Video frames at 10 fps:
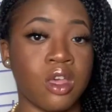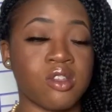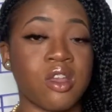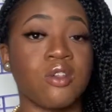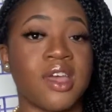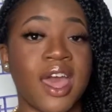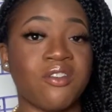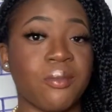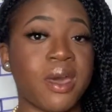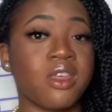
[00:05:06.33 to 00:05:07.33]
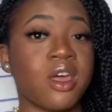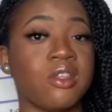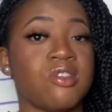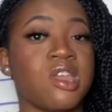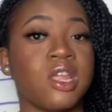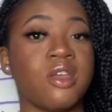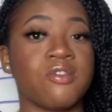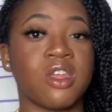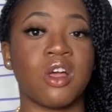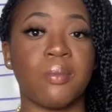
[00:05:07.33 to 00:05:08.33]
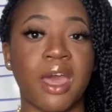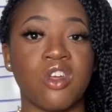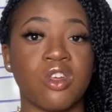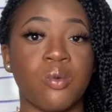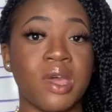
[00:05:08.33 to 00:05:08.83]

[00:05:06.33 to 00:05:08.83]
So to have a better understanding of syncopation,